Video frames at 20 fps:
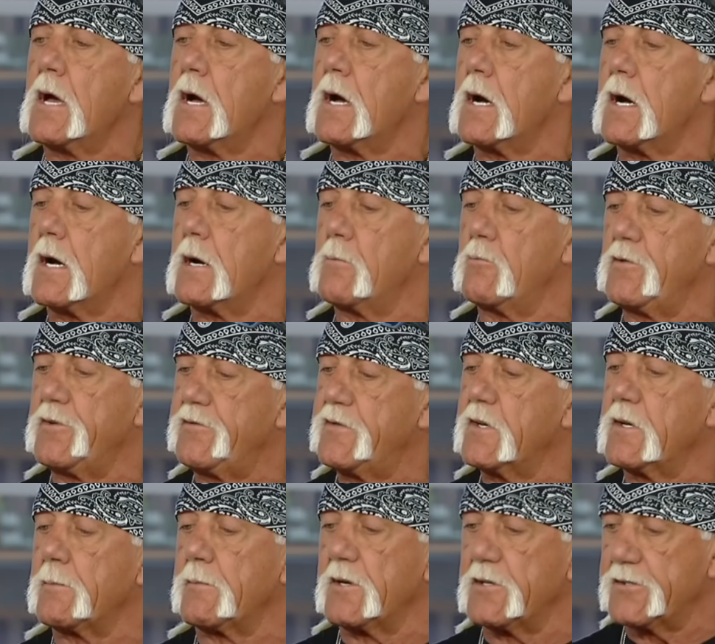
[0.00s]
Um, we
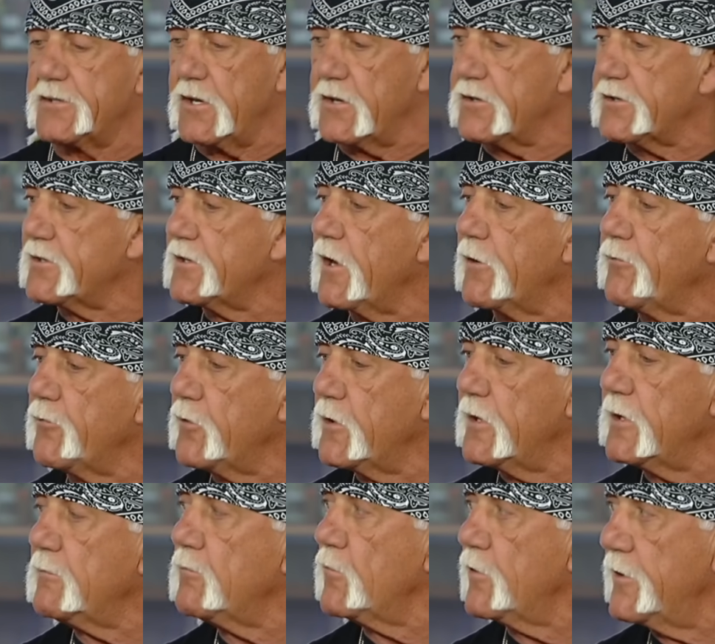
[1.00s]
did a bunch of other stuff
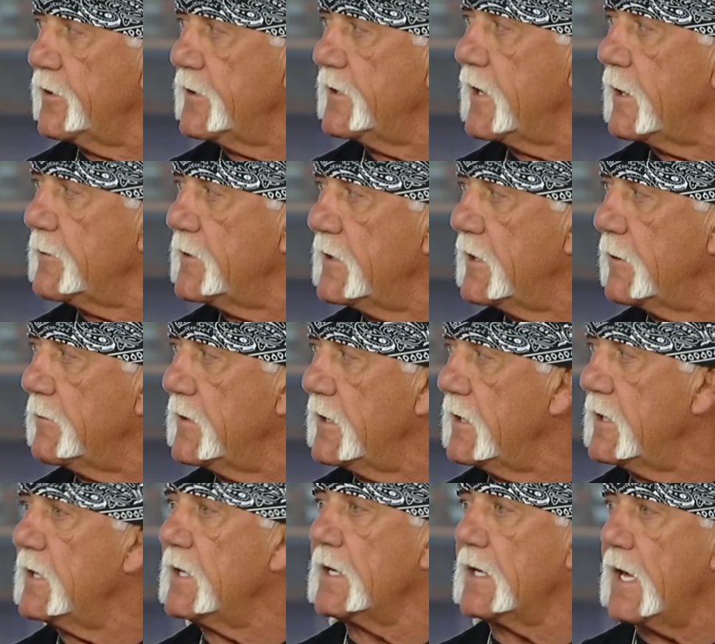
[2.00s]
with him, with the W
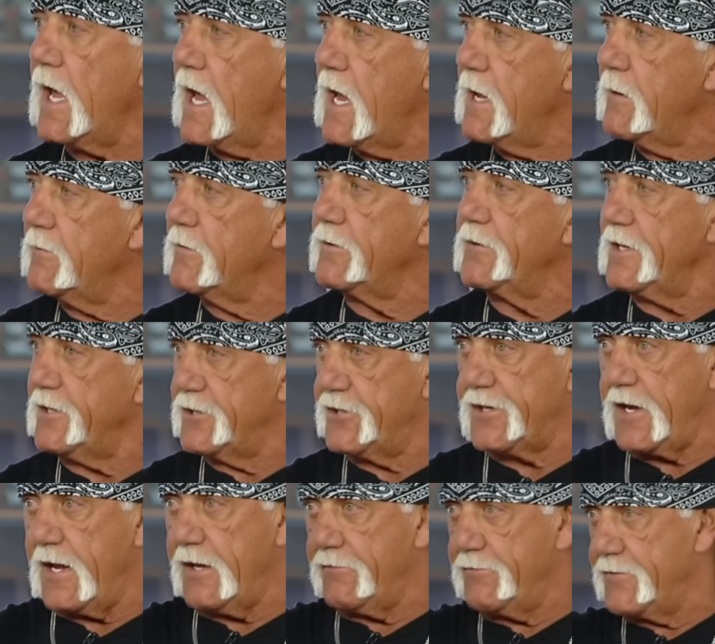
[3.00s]
W E, and he came and he
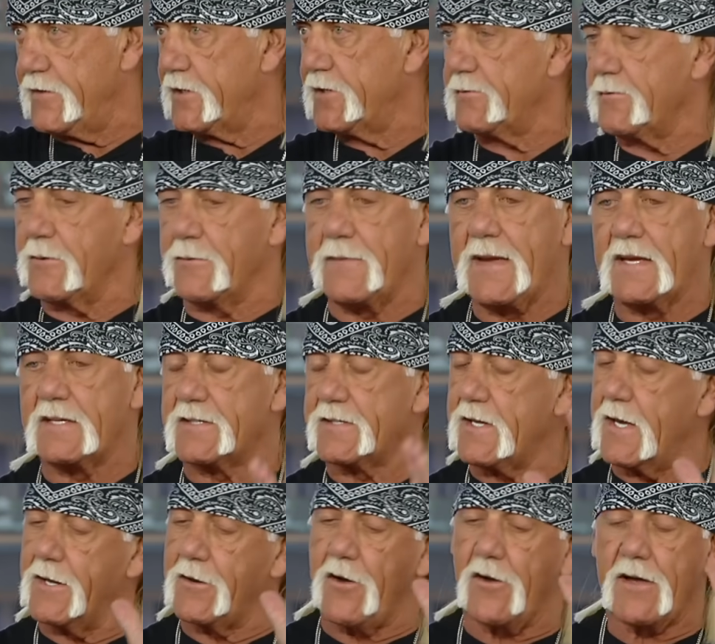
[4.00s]
shaved Vince McMahon's
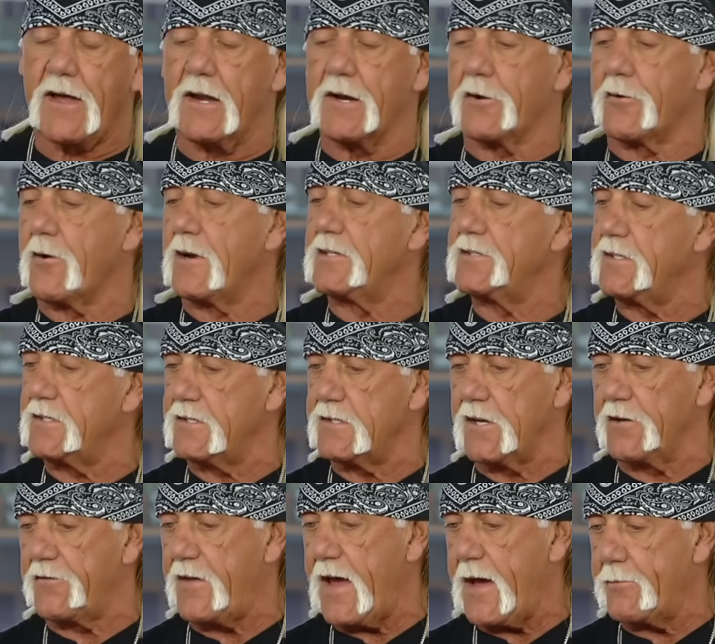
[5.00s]
head. All kind of crazy
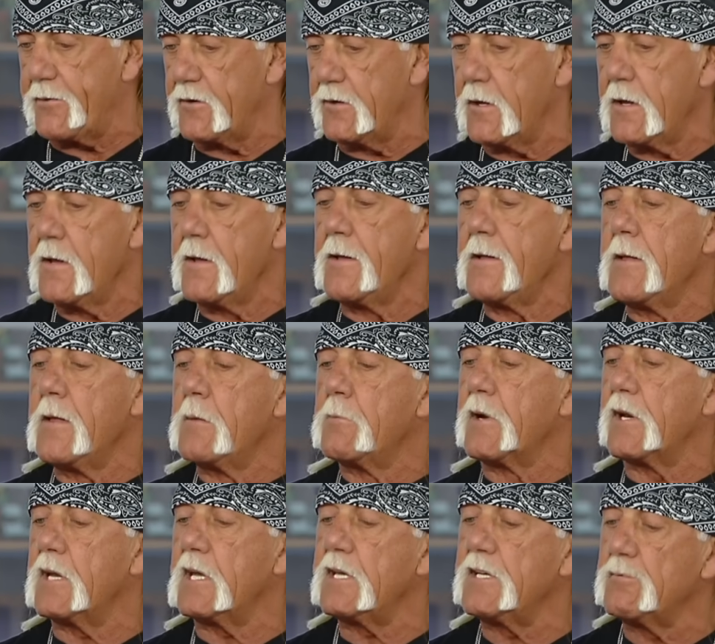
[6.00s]
stuff happened.
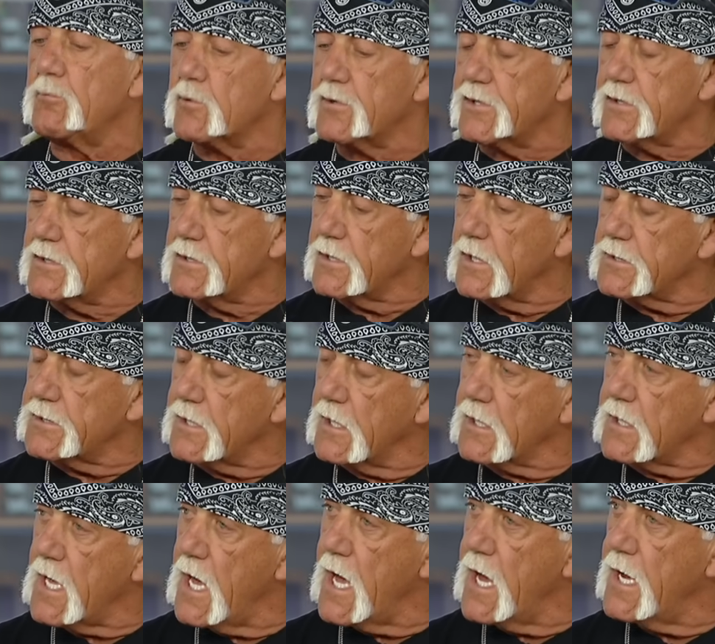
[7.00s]
But he was such
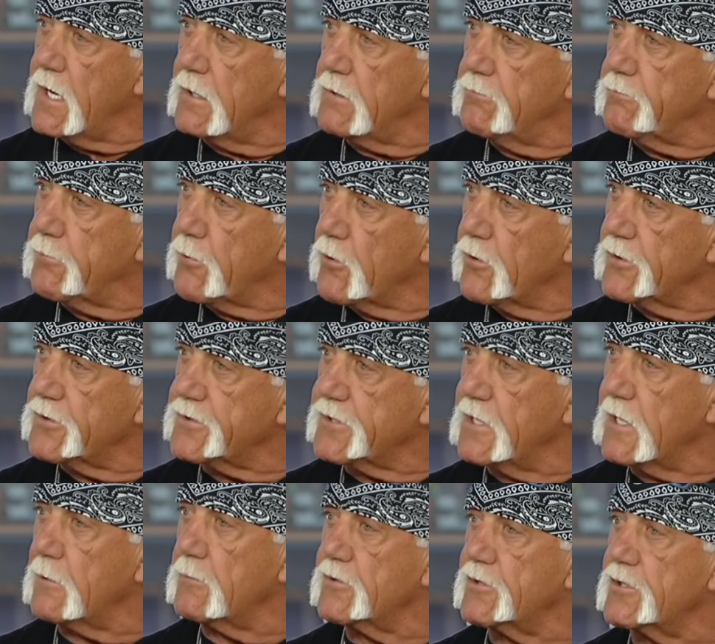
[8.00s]
a kind
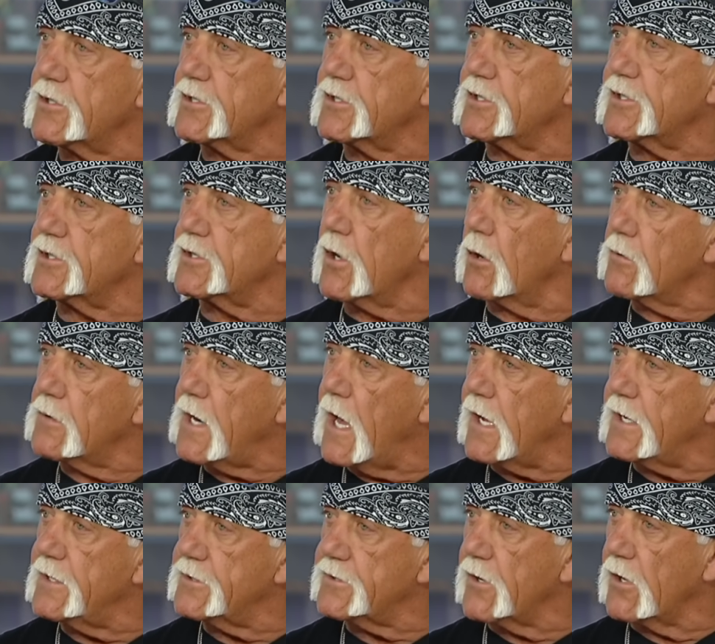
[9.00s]
person. He was just so
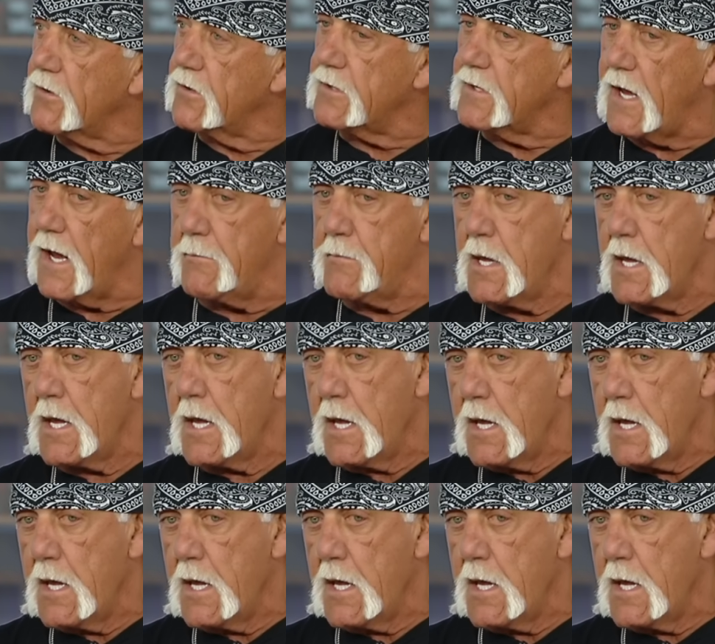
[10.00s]
nice all the time.